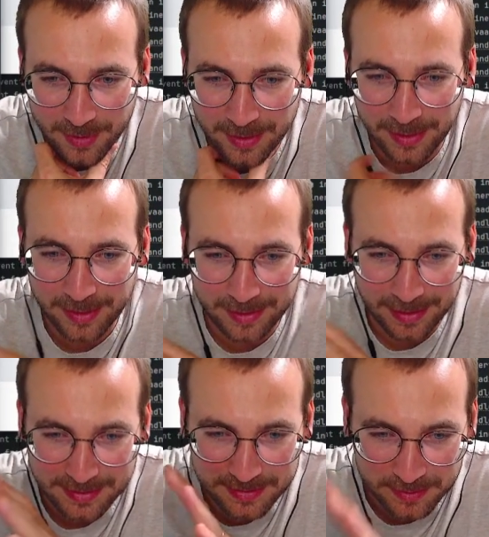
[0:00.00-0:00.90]

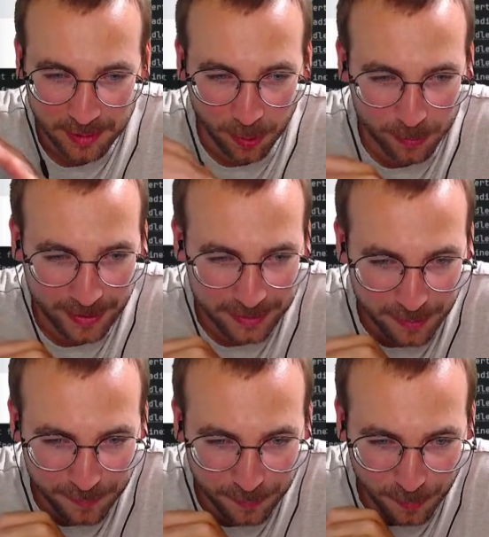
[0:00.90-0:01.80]
Let's hold that
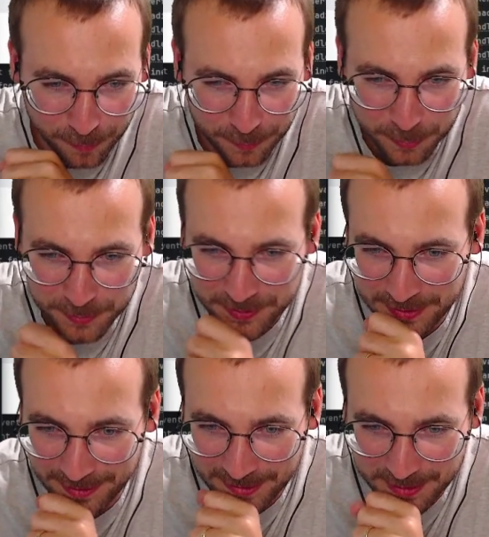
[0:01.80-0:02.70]
off for a few
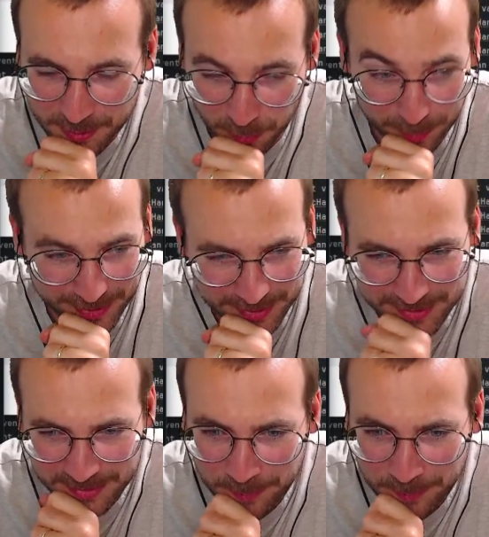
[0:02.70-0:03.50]
seconds or minutes,